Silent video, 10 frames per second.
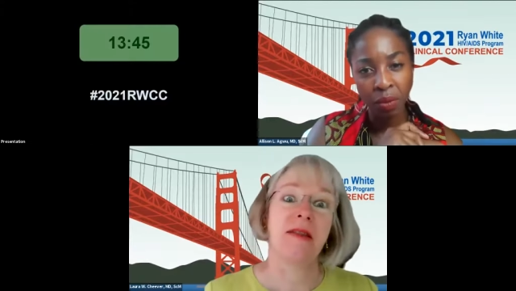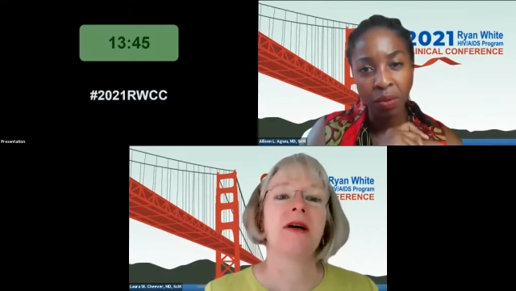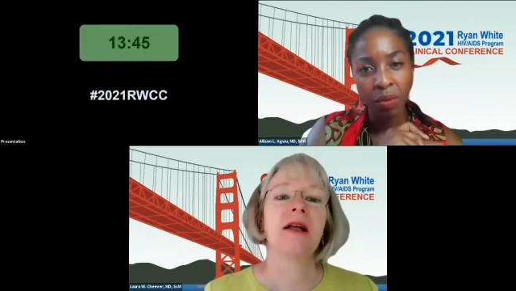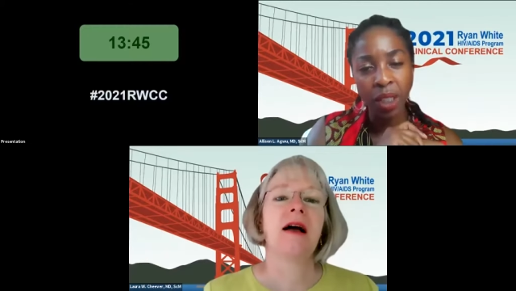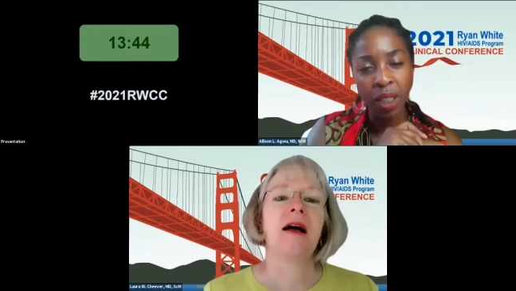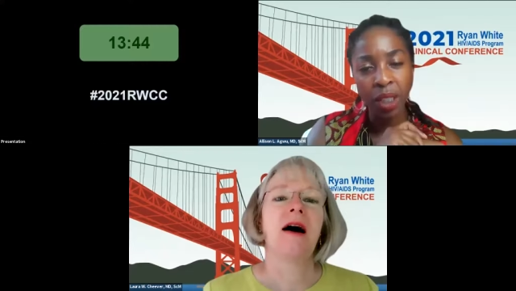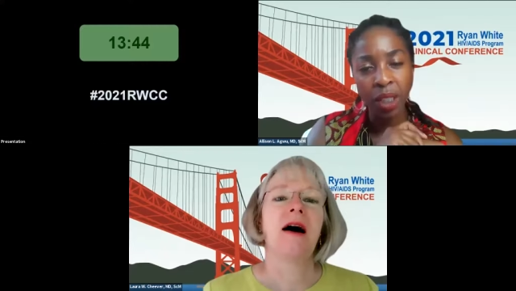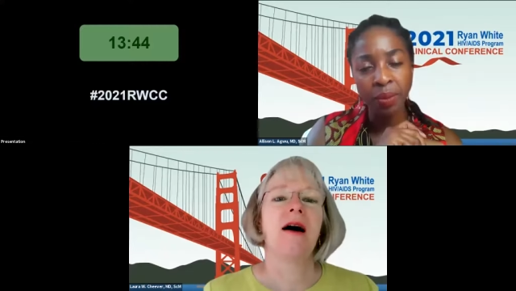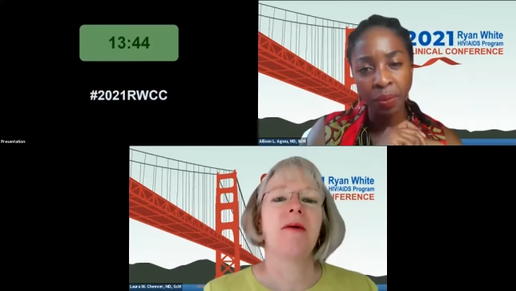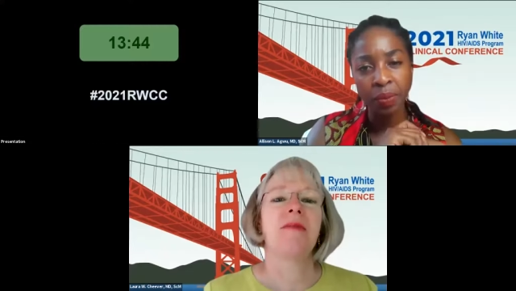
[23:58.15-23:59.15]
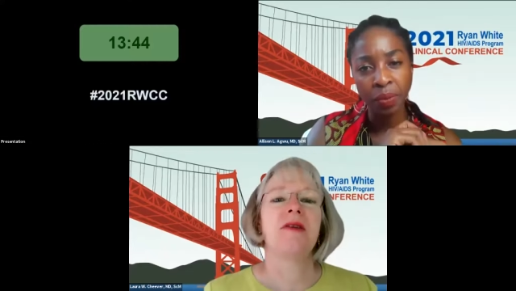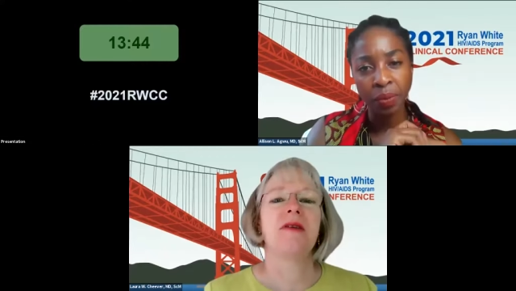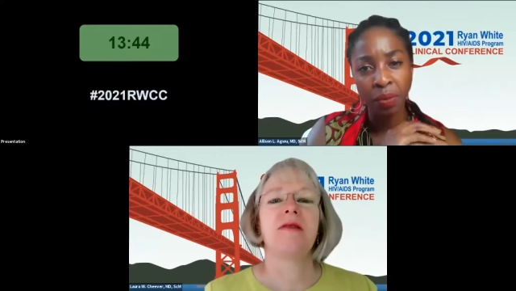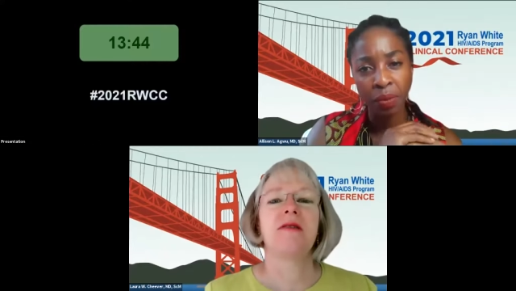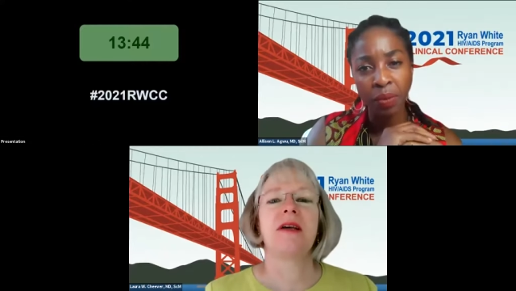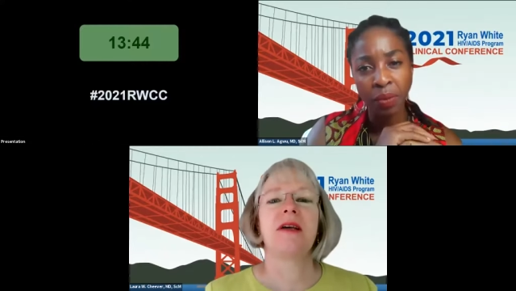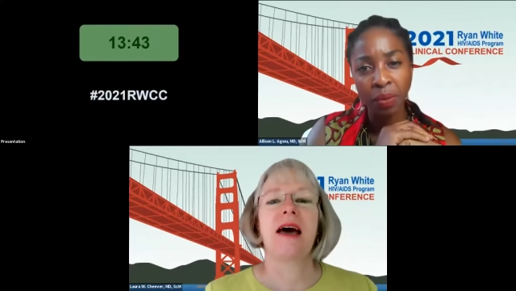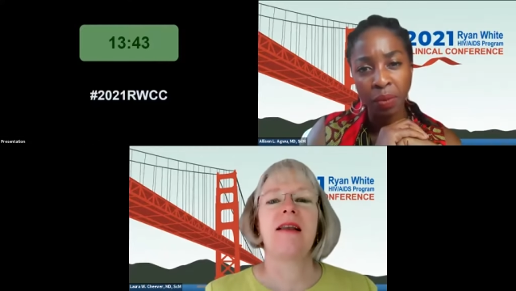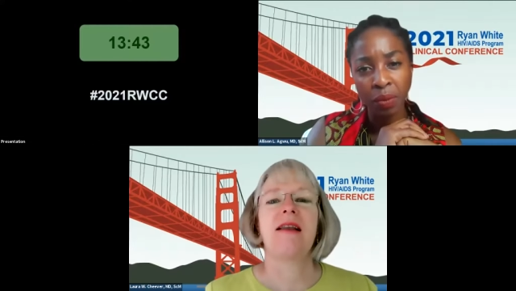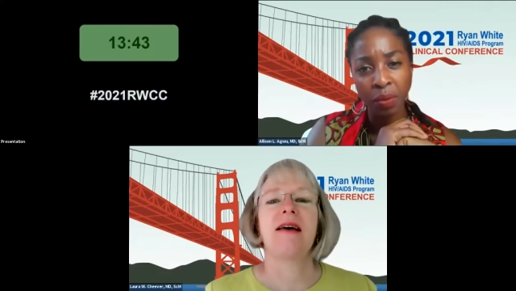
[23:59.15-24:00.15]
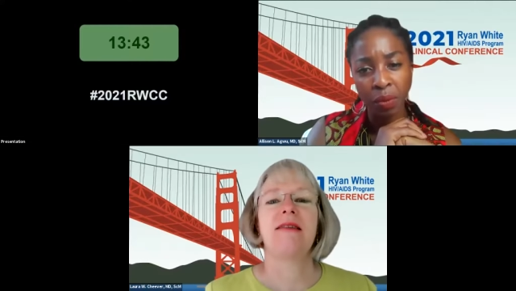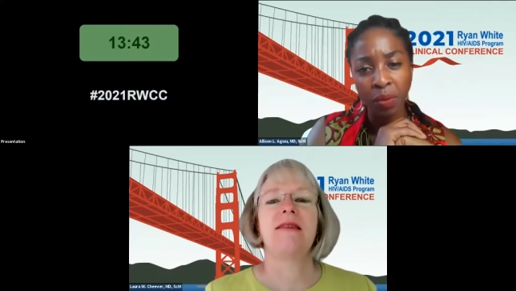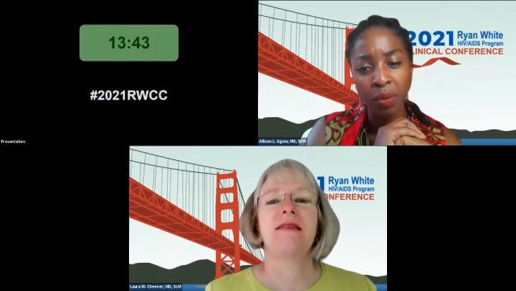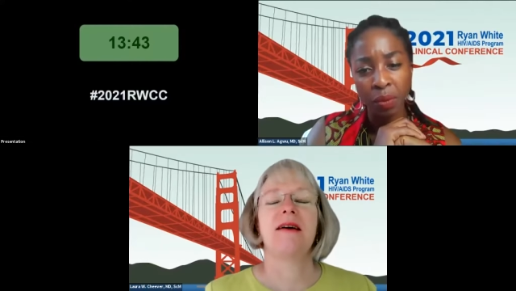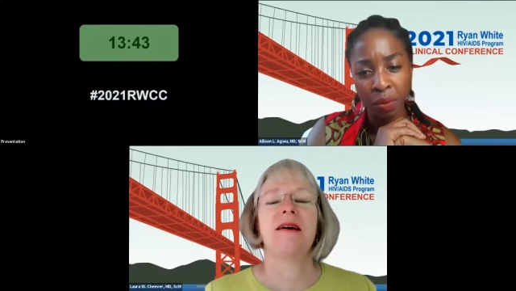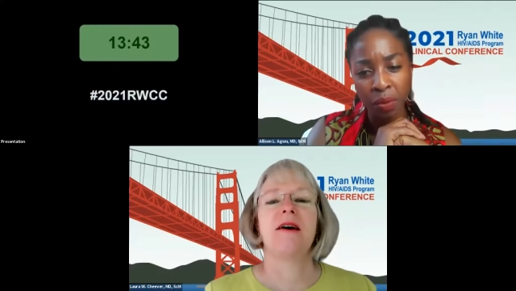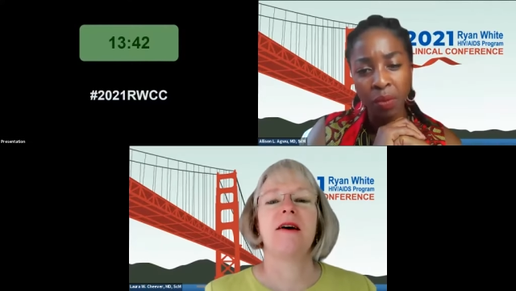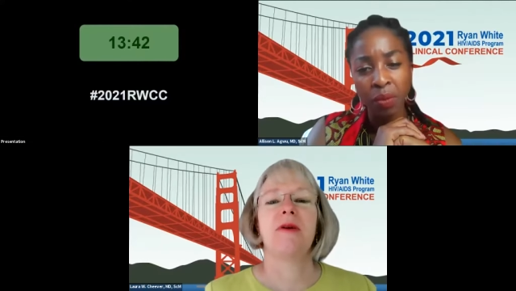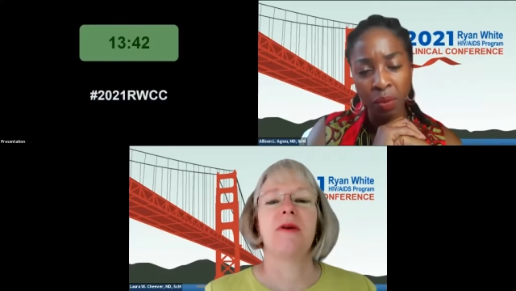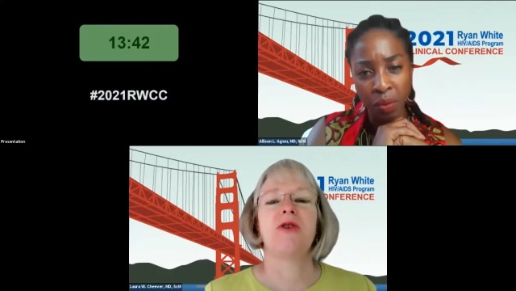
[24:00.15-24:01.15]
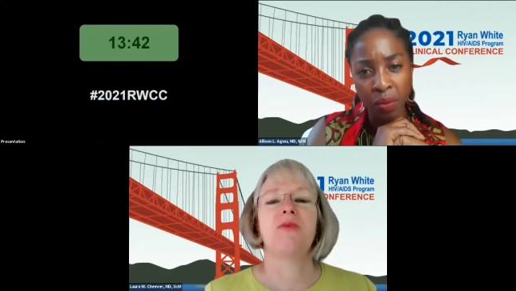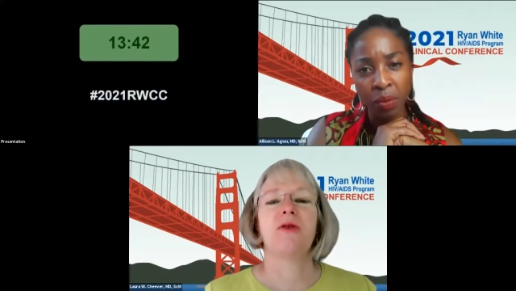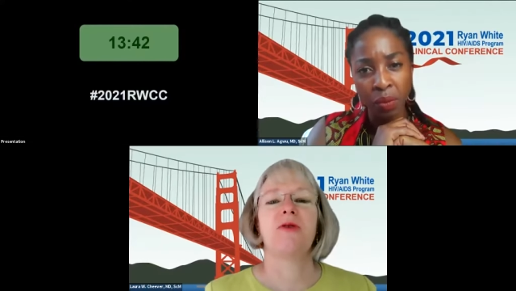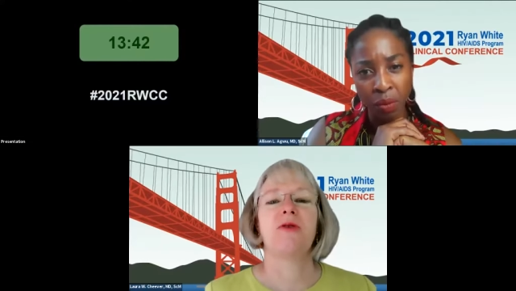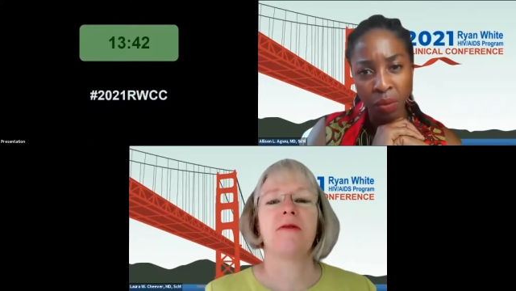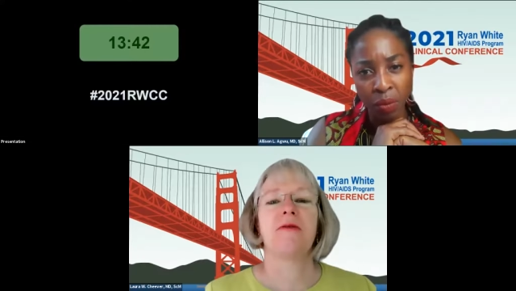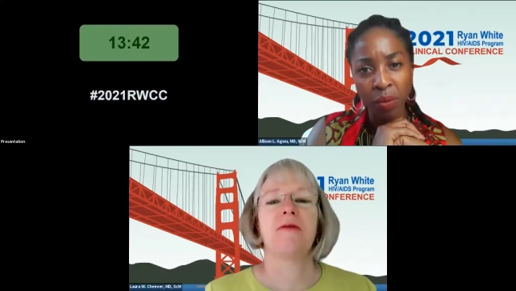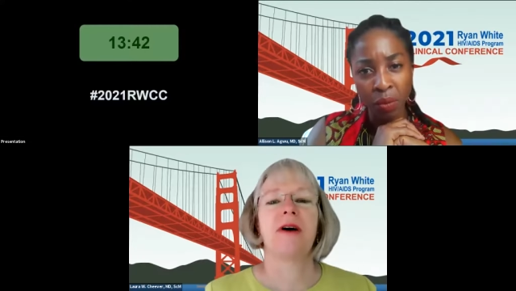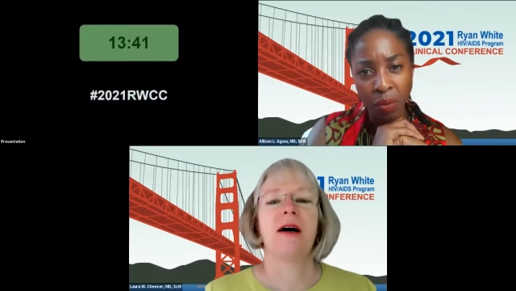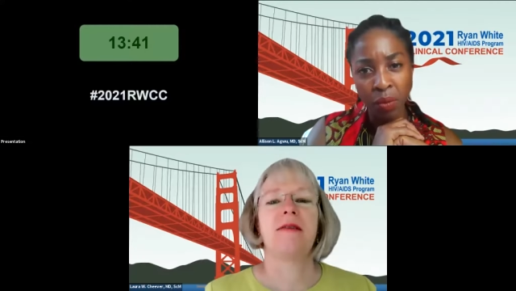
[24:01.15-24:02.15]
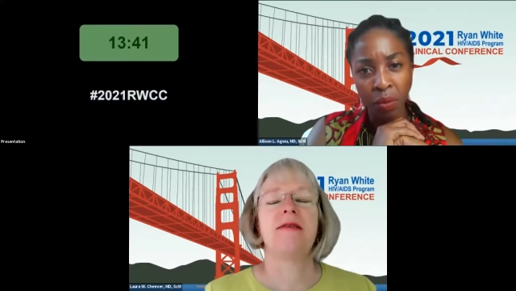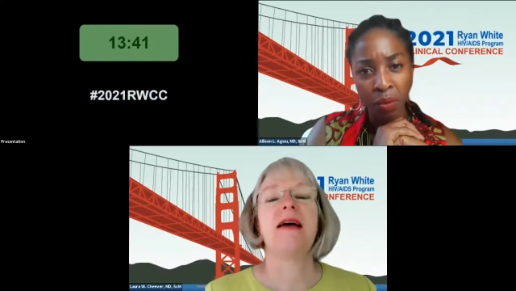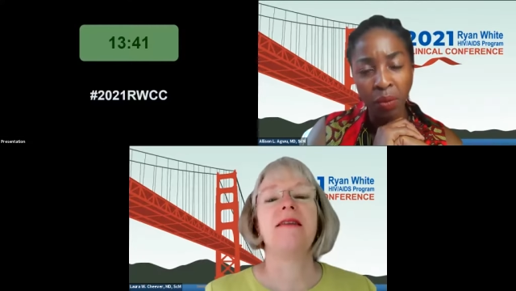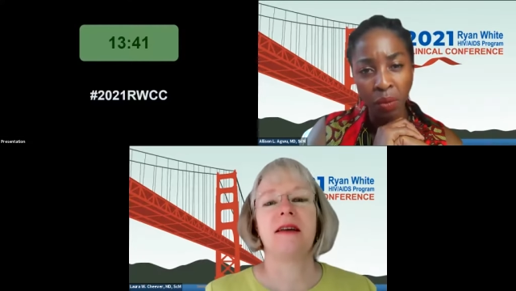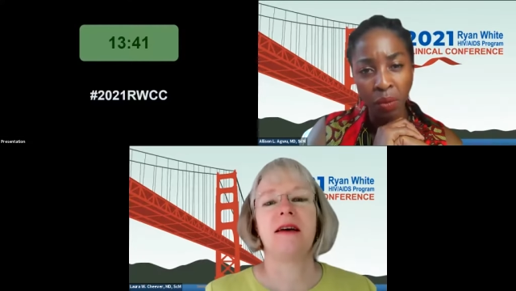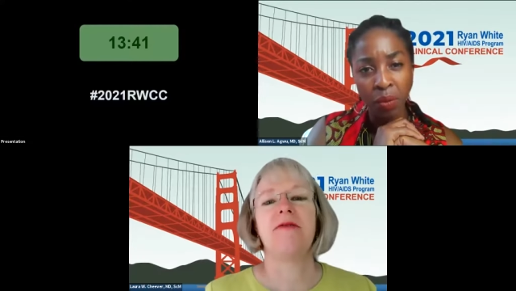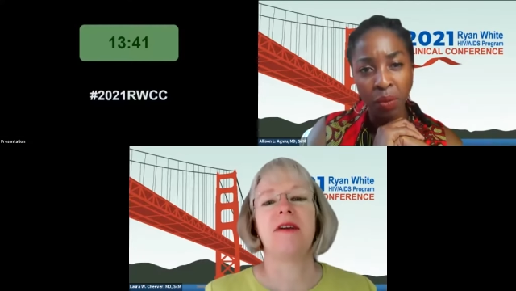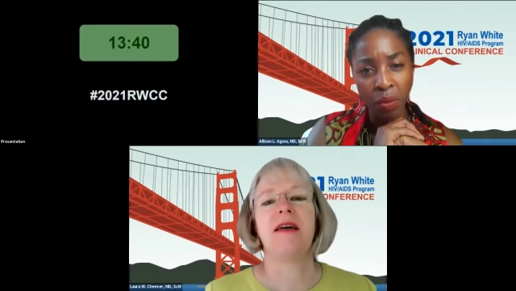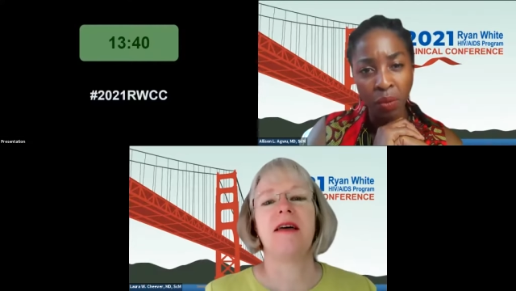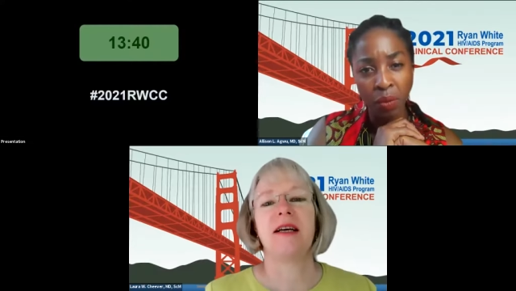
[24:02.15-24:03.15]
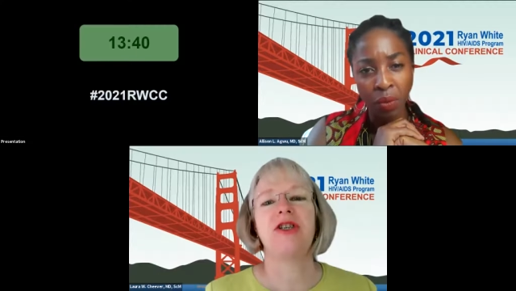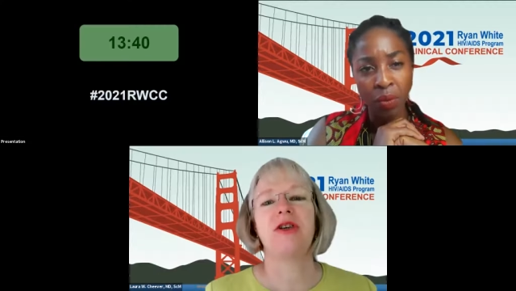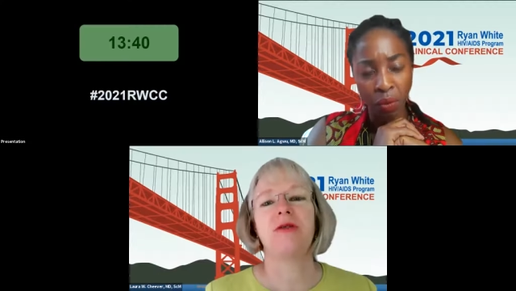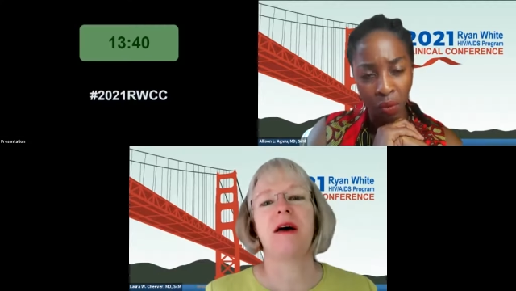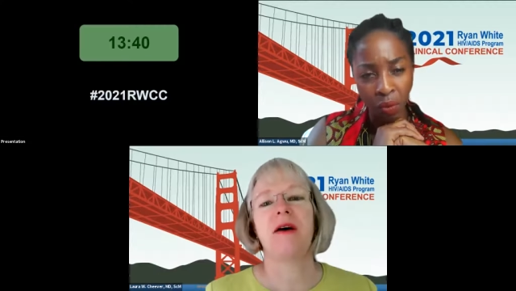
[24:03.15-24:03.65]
Speaker 1: Yeah. Um, so it seems like adolescents are much more sort of uh, sensitive to that issue that we are